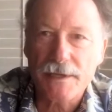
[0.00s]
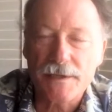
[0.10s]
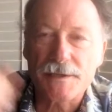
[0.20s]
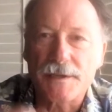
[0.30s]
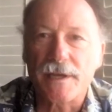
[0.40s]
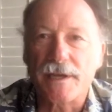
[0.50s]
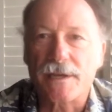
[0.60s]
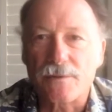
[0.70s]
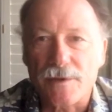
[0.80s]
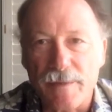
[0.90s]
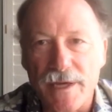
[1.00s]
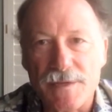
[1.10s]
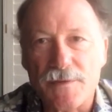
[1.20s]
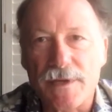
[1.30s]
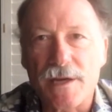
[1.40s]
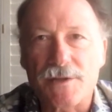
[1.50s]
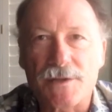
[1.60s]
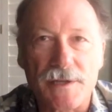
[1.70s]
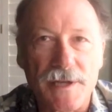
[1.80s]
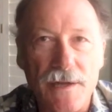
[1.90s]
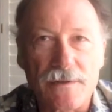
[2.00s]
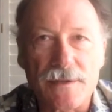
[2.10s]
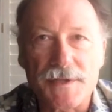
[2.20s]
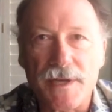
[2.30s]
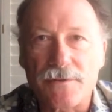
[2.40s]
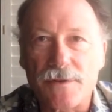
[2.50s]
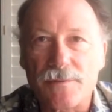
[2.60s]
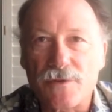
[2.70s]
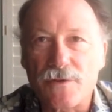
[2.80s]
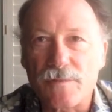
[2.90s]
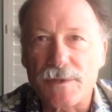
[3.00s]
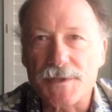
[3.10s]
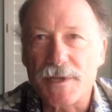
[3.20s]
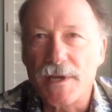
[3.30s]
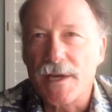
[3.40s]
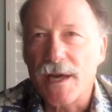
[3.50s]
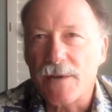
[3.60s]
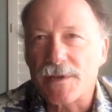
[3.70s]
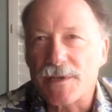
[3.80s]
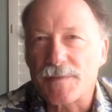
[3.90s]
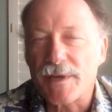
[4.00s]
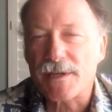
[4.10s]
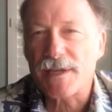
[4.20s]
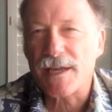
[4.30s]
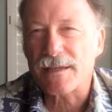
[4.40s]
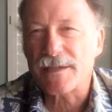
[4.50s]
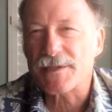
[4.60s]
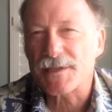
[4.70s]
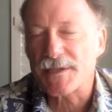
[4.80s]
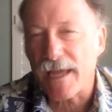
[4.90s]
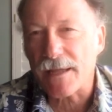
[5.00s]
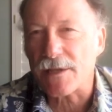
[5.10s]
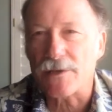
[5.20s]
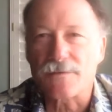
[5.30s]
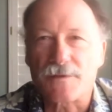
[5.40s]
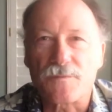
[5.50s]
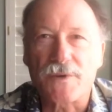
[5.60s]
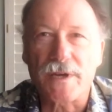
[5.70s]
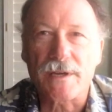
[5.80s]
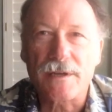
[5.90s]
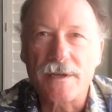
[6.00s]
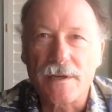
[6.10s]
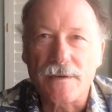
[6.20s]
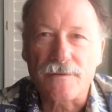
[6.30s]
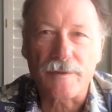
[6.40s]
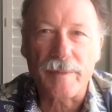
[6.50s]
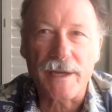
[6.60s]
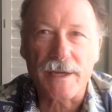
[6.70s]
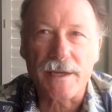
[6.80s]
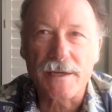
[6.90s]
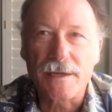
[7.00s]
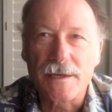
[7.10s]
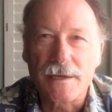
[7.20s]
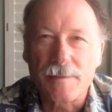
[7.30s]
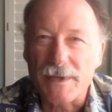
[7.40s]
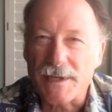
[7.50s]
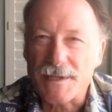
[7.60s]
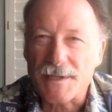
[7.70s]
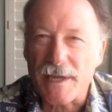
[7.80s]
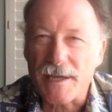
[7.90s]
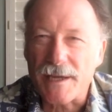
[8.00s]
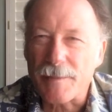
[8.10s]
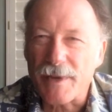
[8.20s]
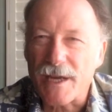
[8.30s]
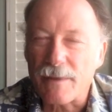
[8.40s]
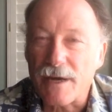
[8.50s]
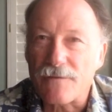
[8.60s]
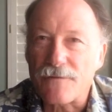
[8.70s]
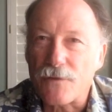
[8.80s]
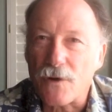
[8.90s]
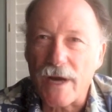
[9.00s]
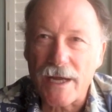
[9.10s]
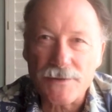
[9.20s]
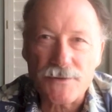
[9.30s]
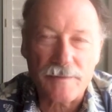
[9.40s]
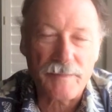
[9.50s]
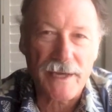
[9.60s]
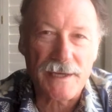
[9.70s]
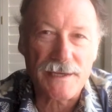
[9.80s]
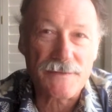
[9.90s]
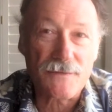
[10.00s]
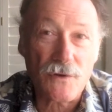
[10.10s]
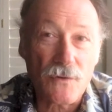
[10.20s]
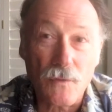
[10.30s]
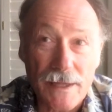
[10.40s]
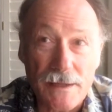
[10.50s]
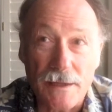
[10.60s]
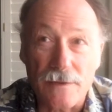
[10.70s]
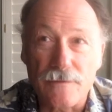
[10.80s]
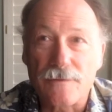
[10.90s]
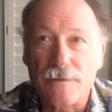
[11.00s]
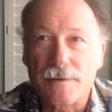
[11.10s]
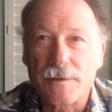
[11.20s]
Today, with mass production and countless other improvements, I would expect to get at least 10 loaves of bread for a penny. But instead I pay about 400 pennies for one loaf.